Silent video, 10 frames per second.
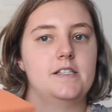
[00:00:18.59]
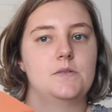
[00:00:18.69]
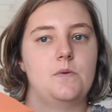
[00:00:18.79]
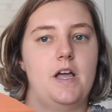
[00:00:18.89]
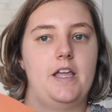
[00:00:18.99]
is
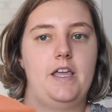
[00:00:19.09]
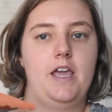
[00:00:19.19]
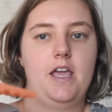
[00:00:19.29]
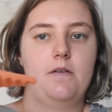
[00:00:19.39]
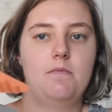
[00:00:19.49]
what it
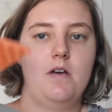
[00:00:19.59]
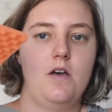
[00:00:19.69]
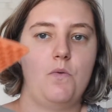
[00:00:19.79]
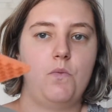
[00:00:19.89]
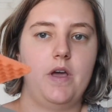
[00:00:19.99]
came
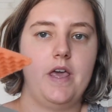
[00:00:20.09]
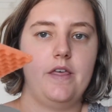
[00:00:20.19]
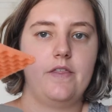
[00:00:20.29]
with.